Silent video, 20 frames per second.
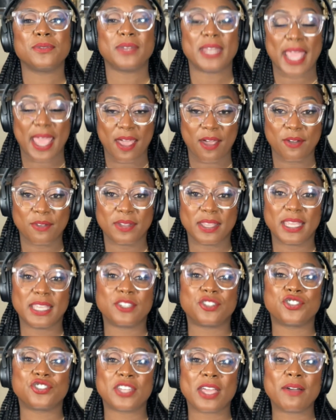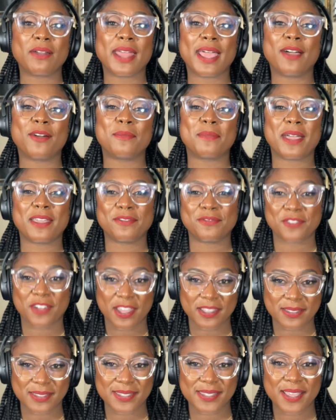now is shout out my
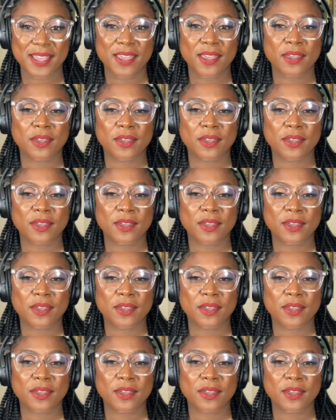friends